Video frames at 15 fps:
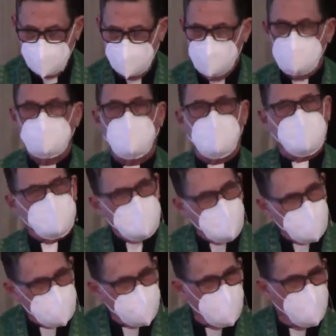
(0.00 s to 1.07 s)
and body
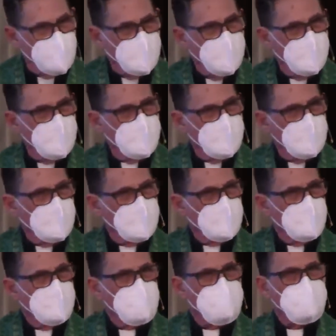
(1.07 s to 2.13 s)
armor
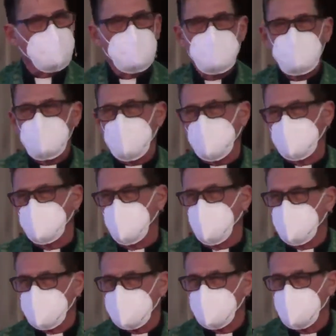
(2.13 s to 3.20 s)
is seized at a
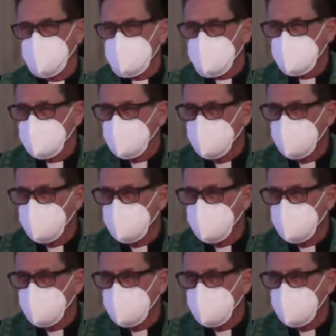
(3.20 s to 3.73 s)
border crossing.